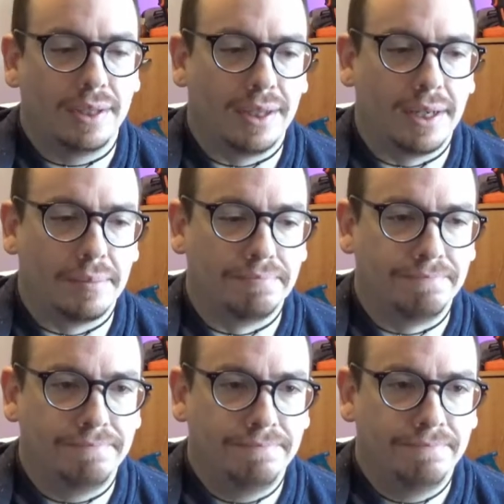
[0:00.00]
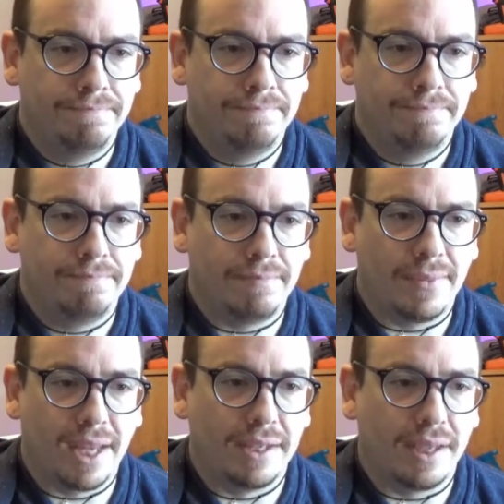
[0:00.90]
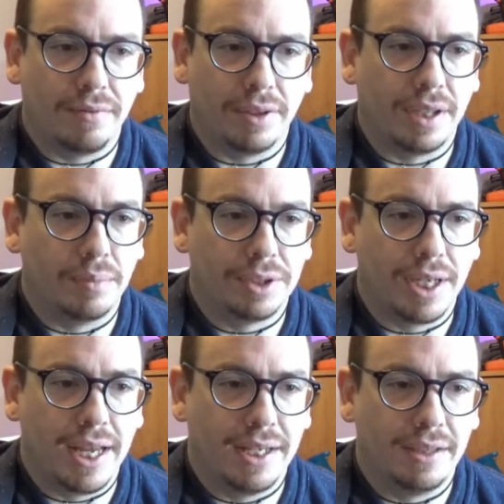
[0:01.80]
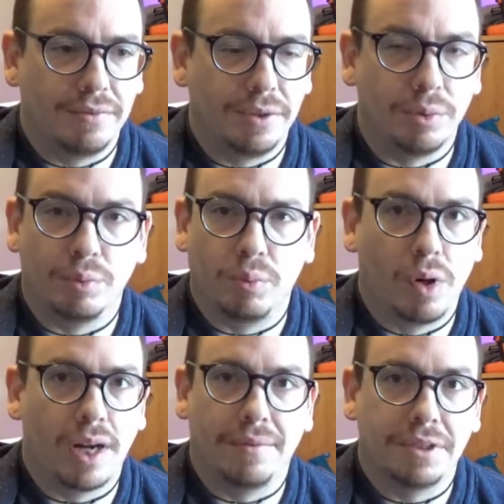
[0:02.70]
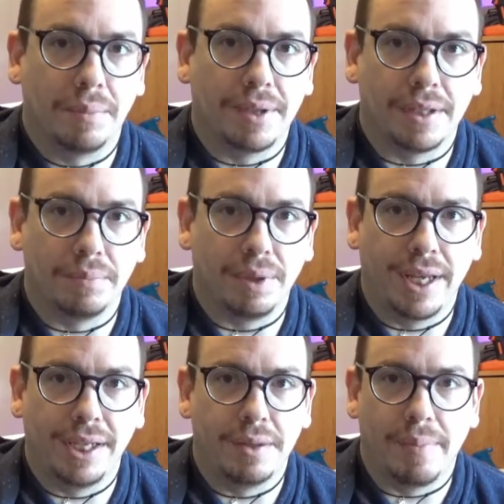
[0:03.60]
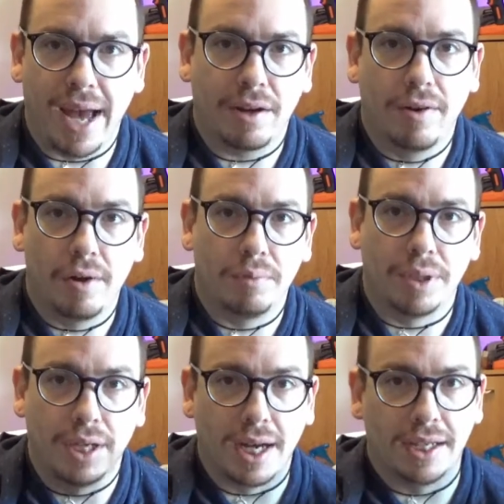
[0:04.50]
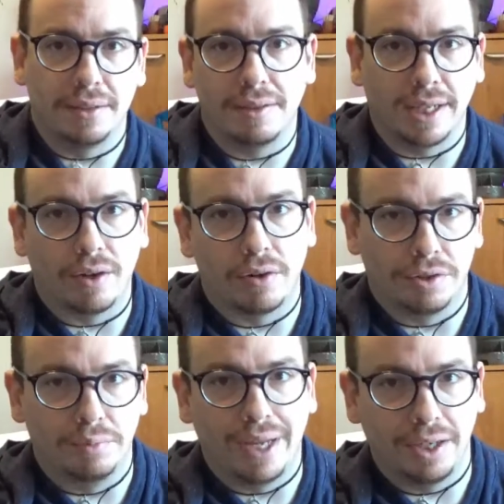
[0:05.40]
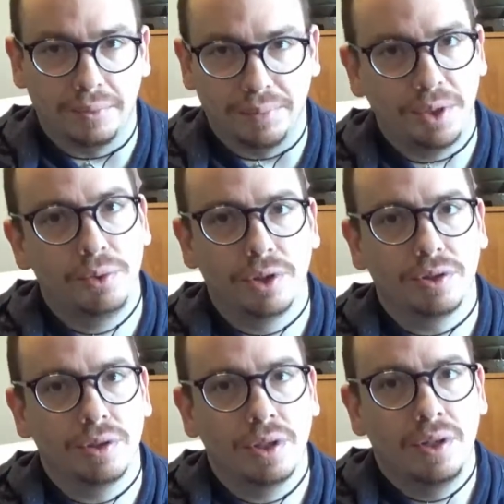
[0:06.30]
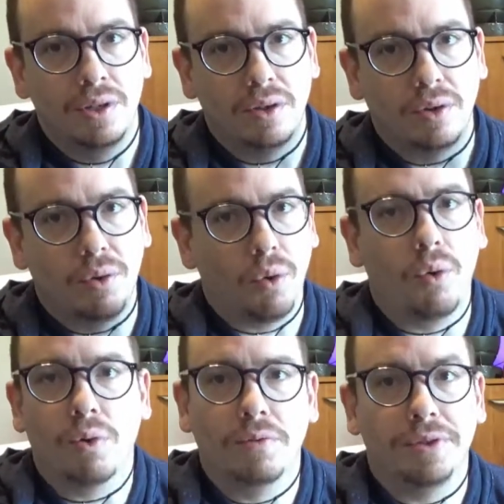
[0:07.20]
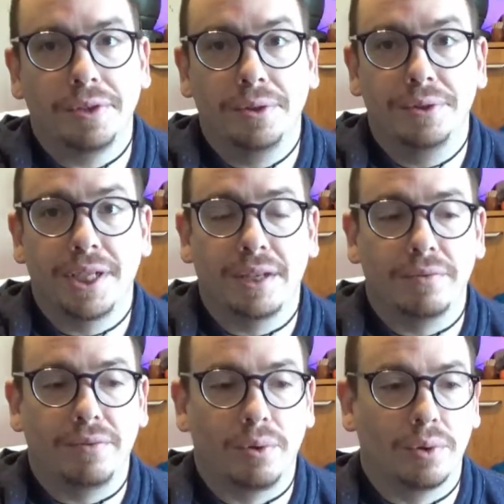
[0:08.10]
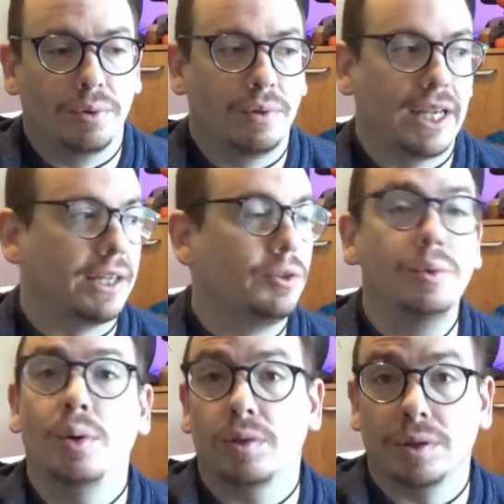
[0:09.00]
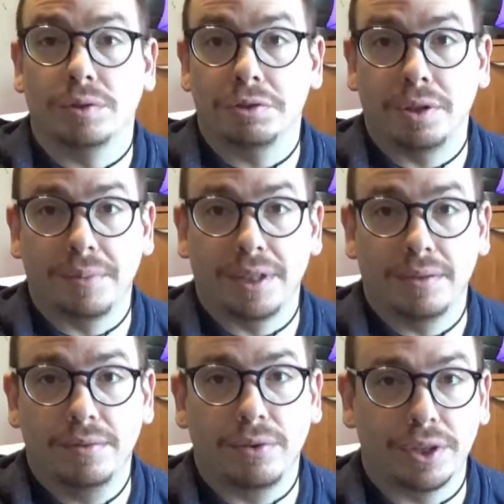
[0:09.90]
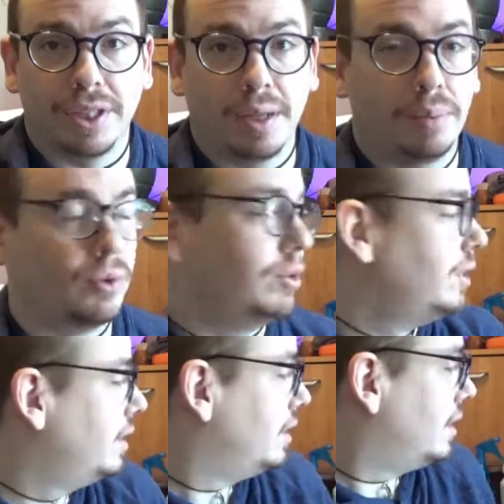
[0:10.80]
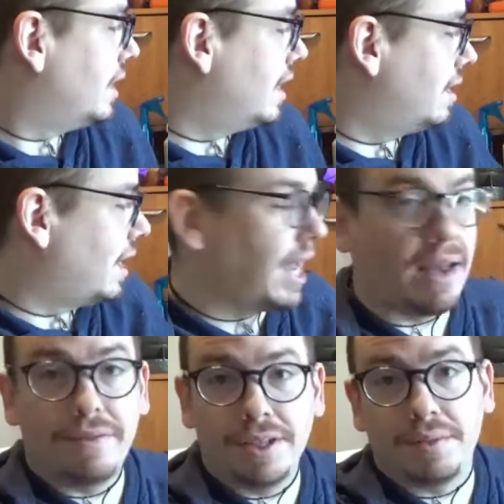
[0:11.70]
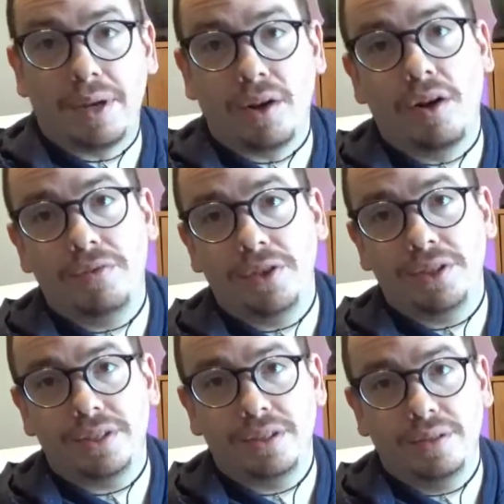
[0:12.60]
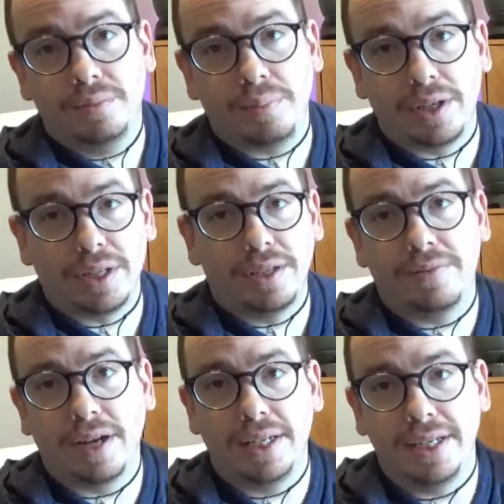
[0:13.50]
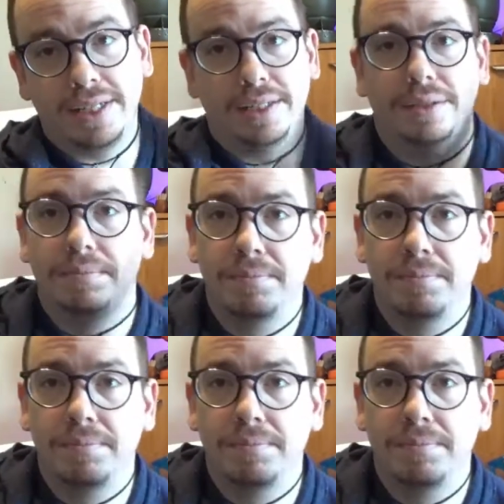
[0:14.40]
That definitely comes in handy if you want to have something playing in the background but not on your main computer, or if you're using it for a tutorial or something. For example, I have this in my office, but if I needed